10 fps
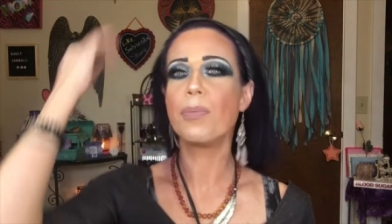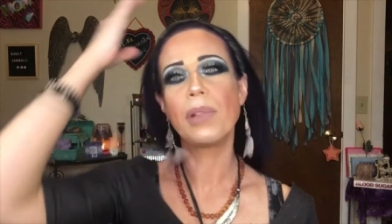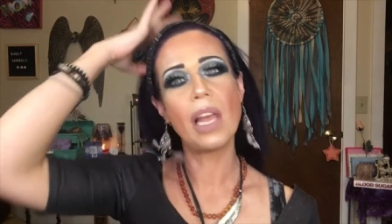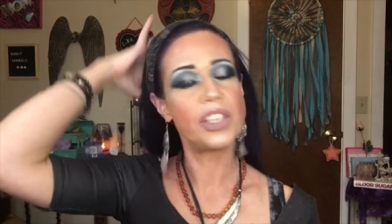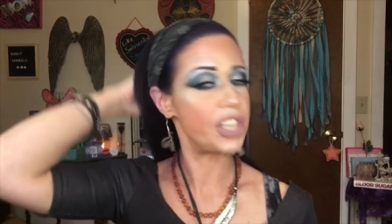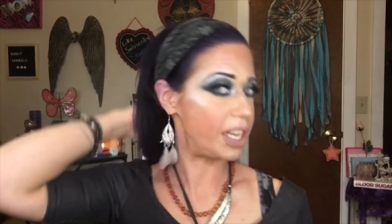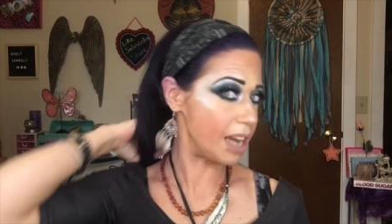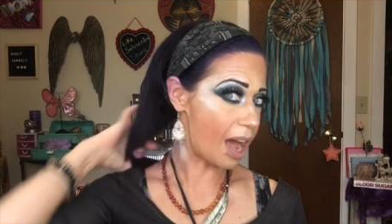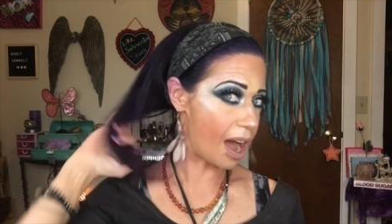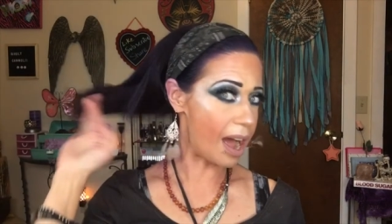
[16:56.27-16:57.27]
blush, and
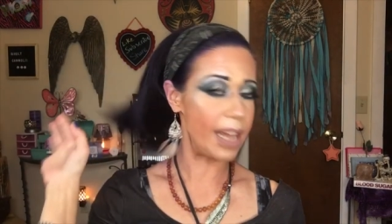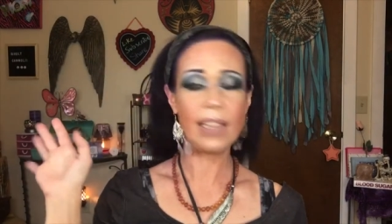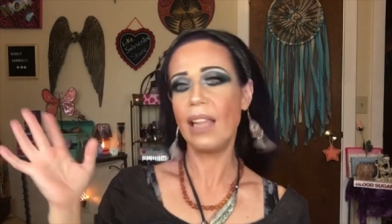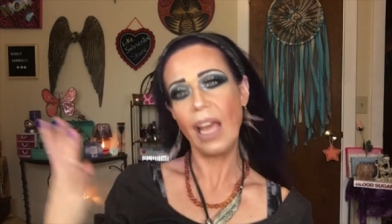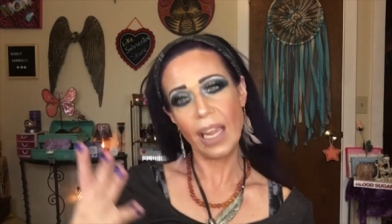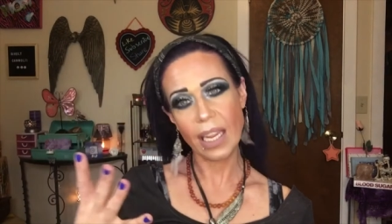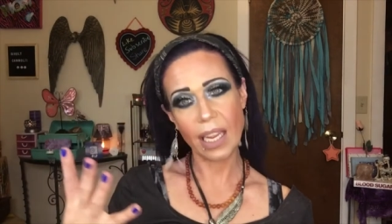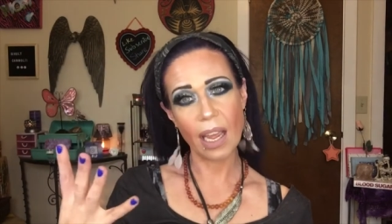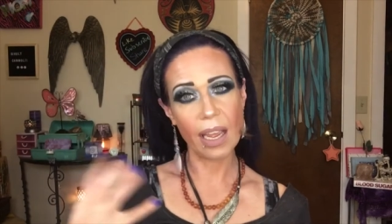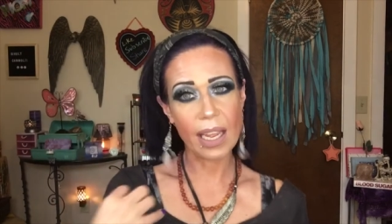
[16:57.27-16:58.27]
highlight,